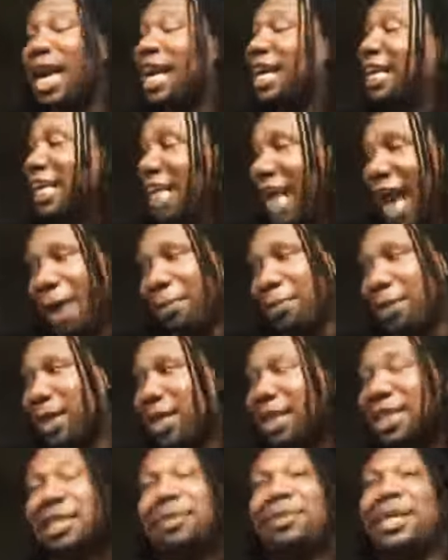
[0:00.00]
And
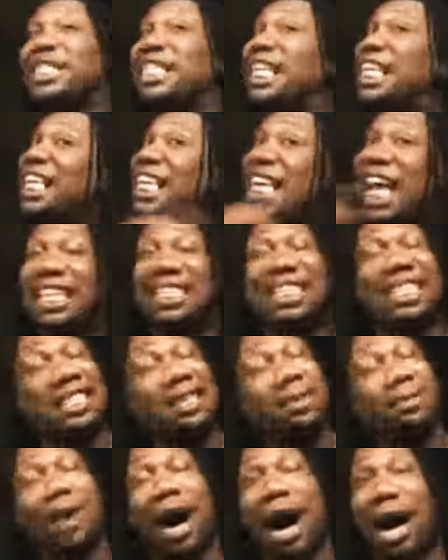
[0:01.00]
capitalism is
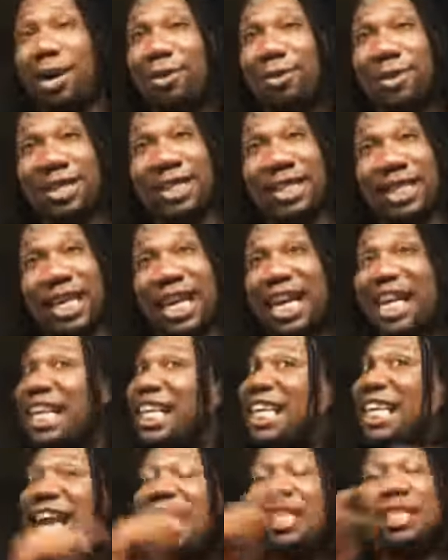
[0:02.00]
against democracy,
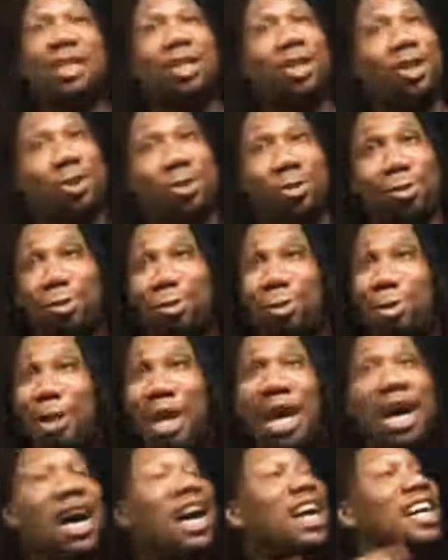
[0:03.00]
against truth,
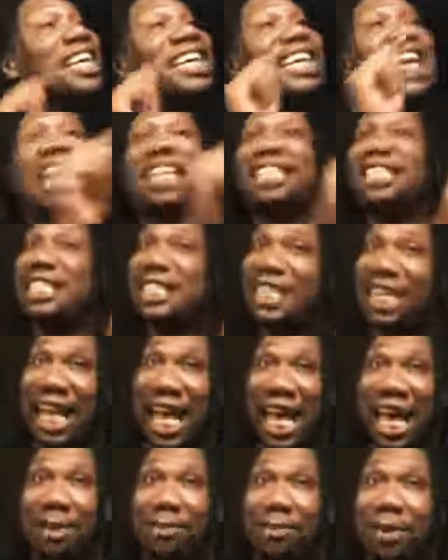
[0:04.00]
against
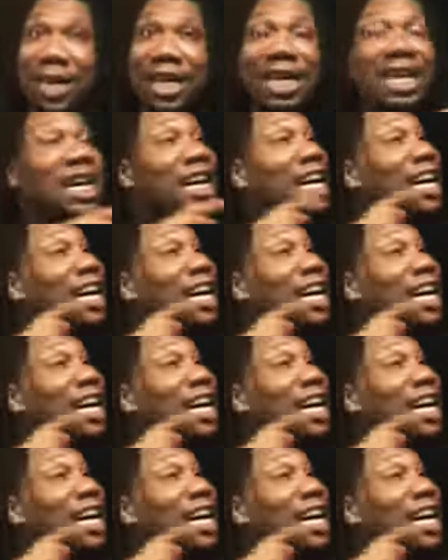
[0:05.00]
labor,